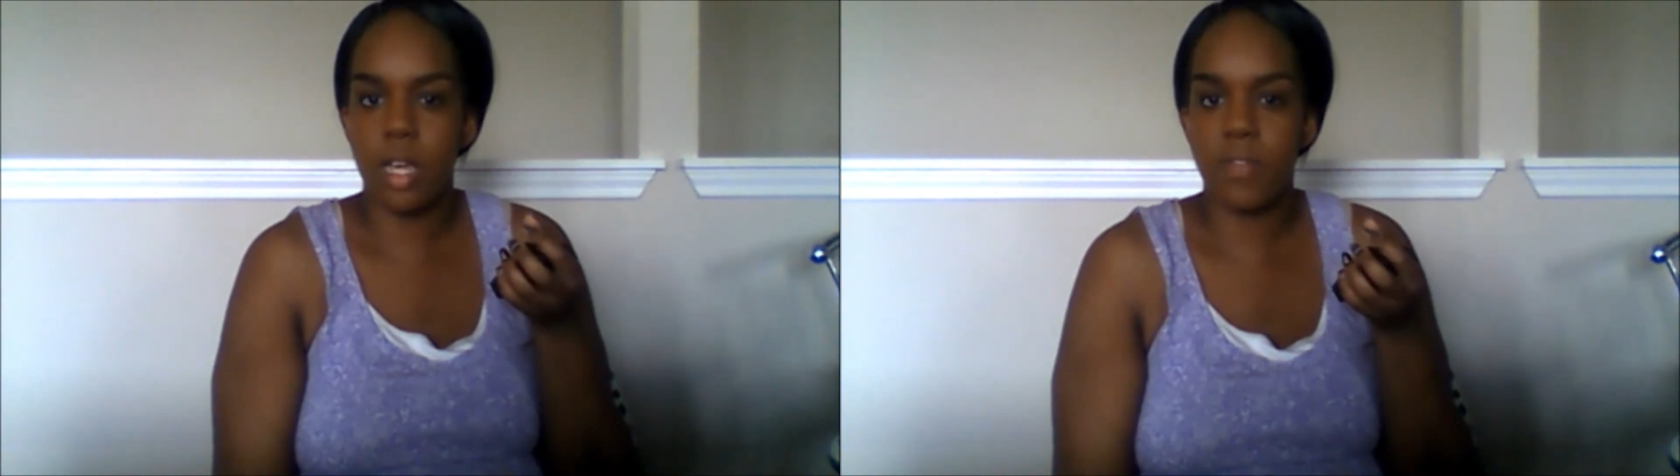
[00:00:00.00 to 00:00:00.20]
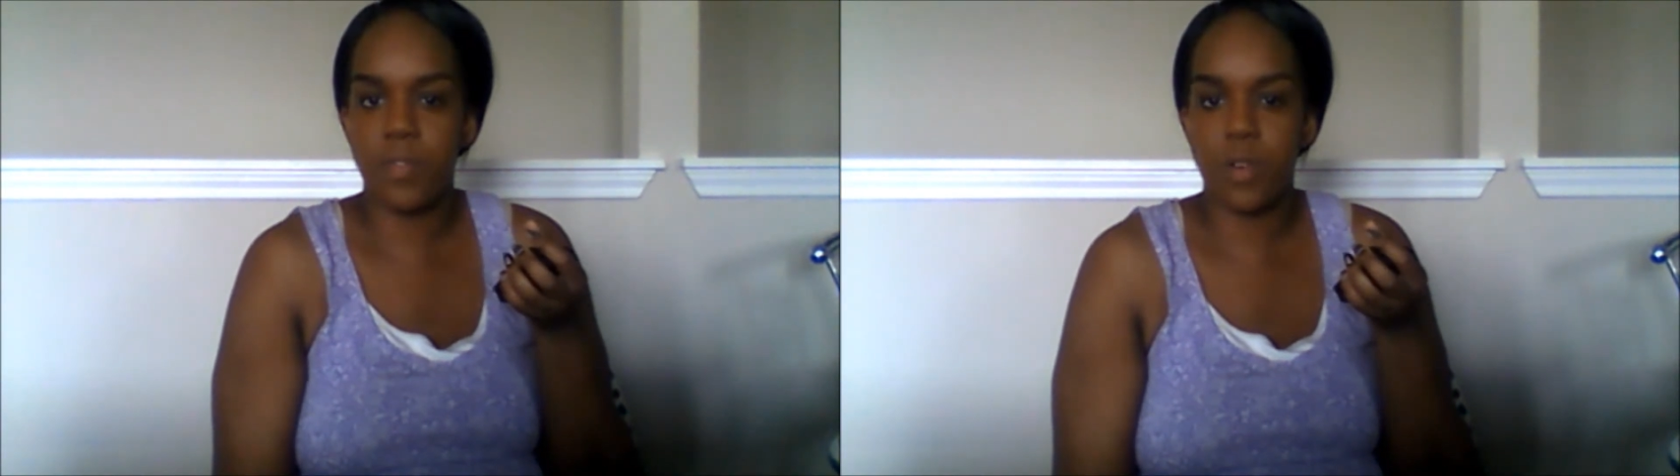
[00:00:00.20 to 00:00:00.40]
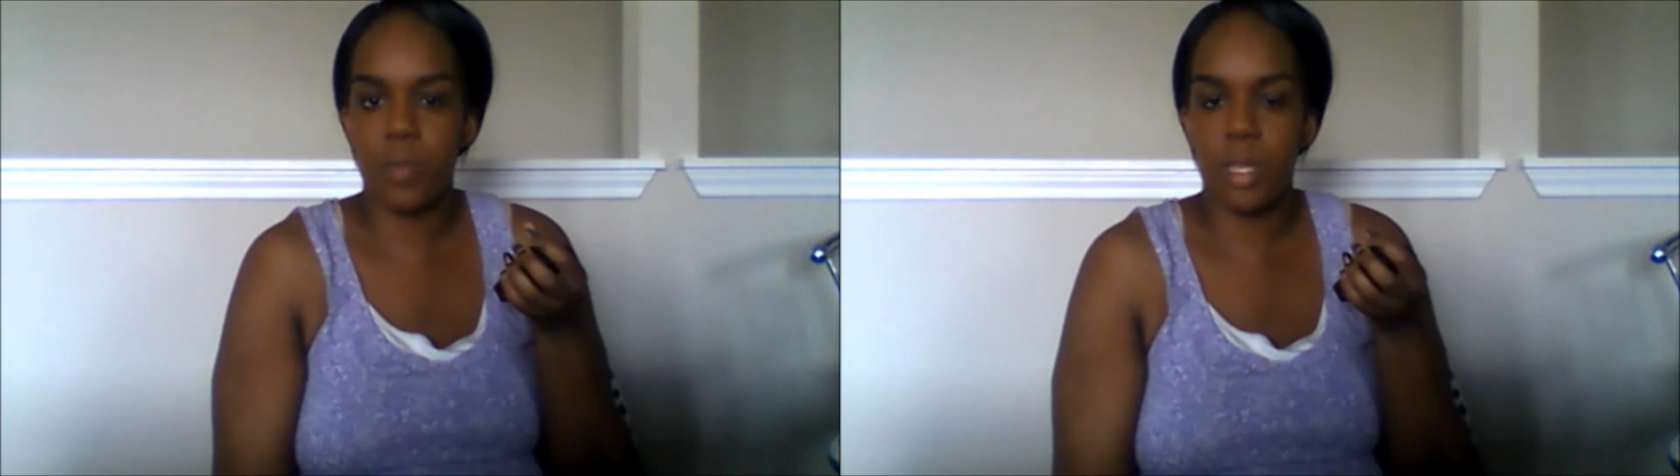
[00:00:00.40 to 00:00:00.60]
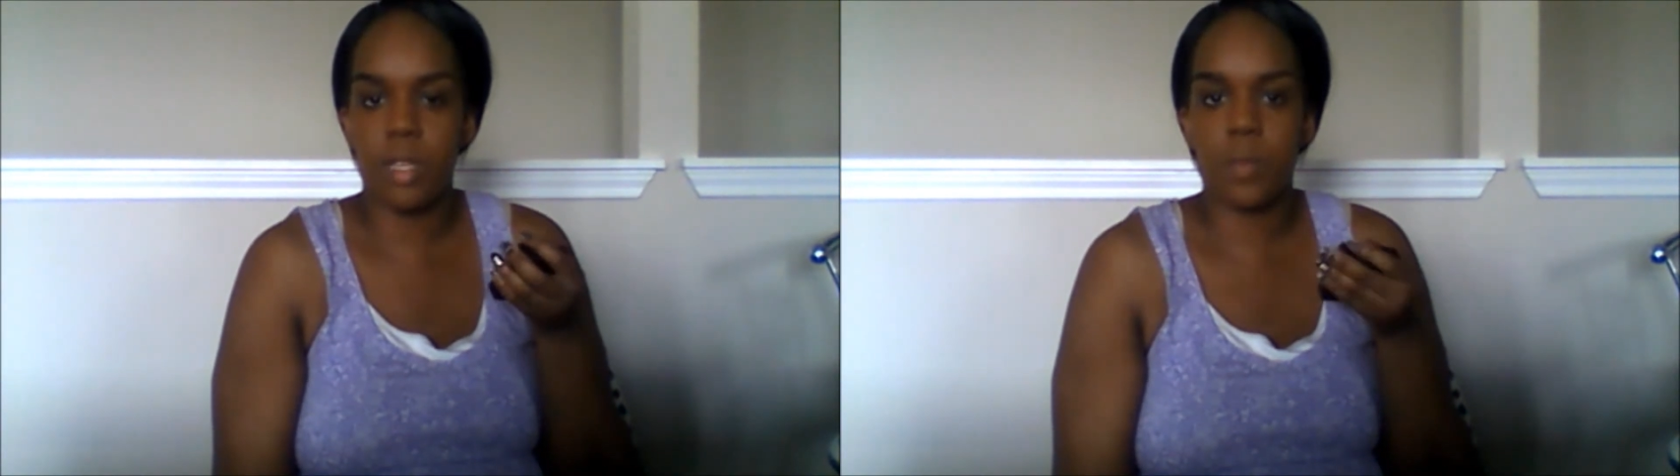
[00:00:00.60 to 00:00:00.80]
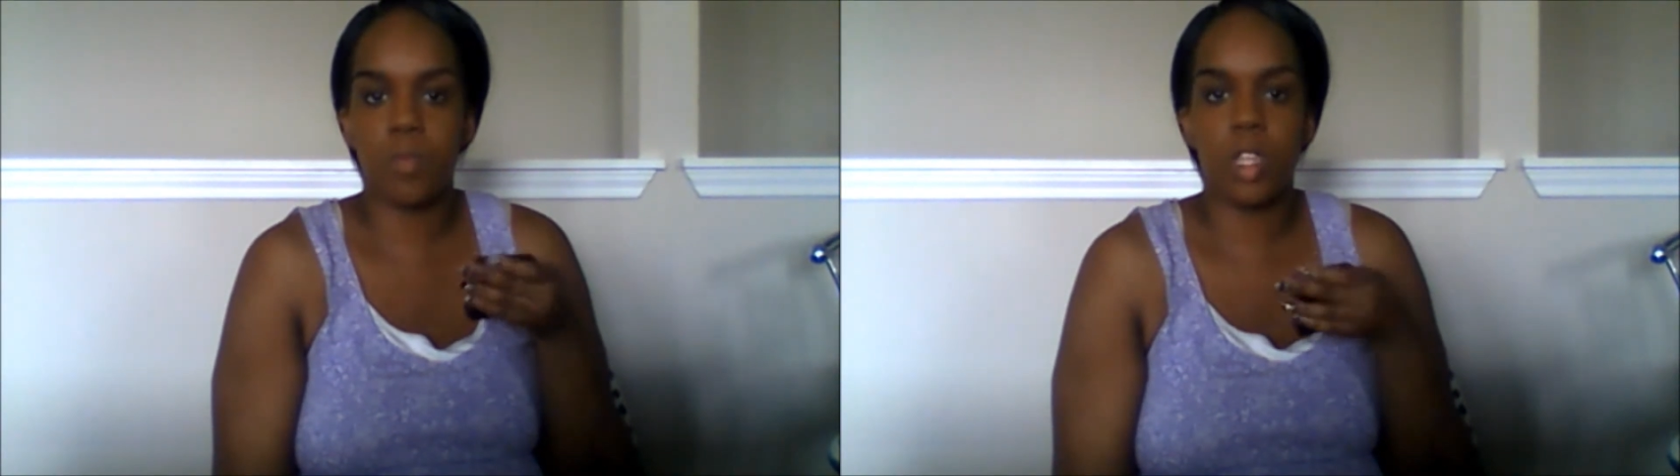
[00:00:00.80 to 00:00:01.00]
enough for
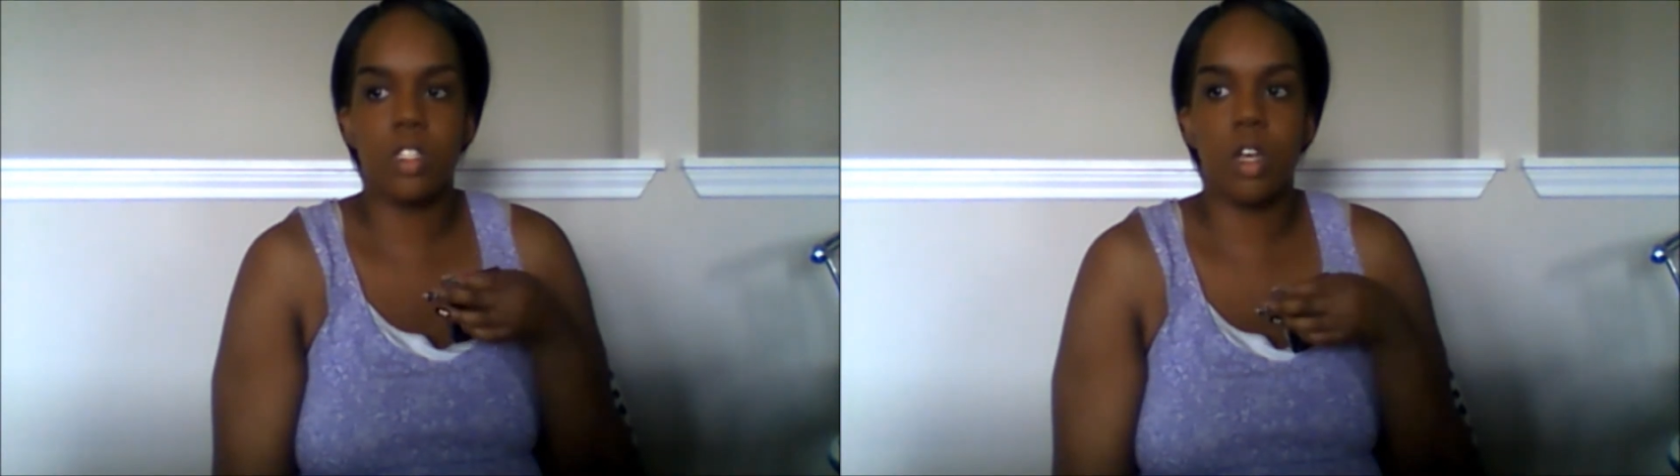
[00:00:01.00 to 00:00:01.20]
me,